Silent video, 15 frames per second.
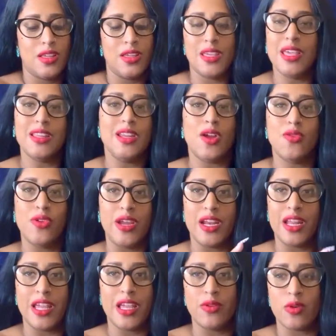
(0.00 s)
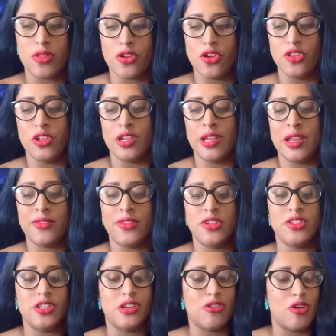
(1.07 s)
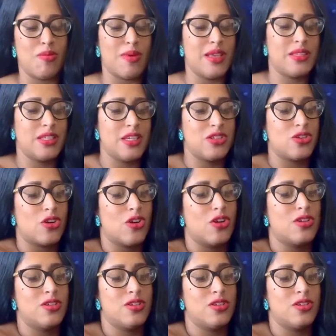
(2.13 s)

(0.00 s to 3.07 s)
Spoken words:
get a reading whether you're looking at the general message or